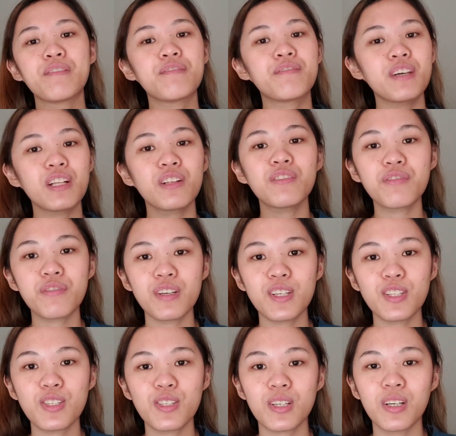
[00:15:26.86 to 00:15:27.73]
feel
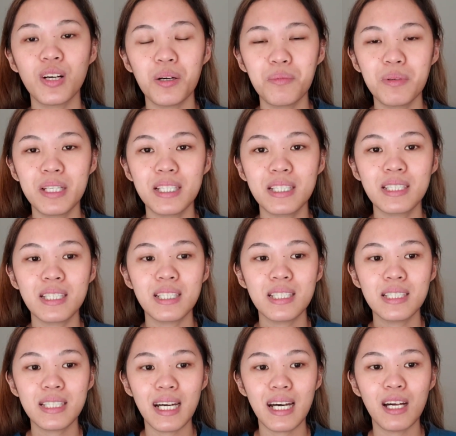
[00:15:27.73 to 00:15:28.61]
free to comment
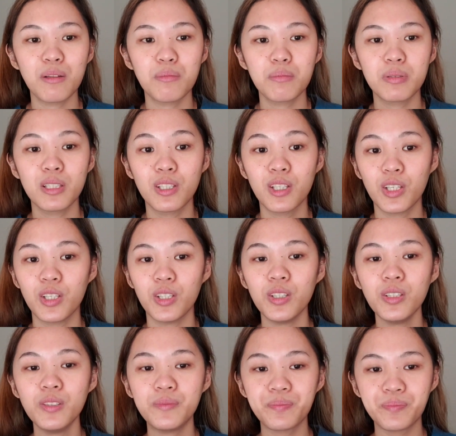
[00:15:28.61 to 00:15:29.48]
down
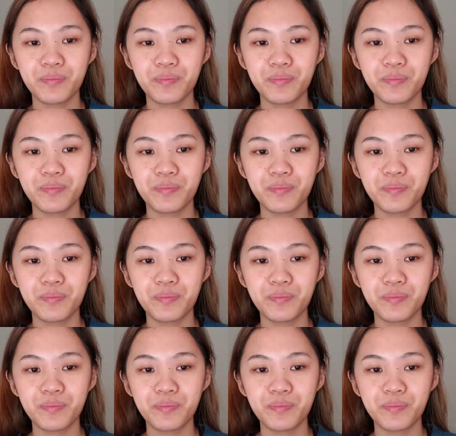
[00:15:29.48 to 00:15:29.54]
below.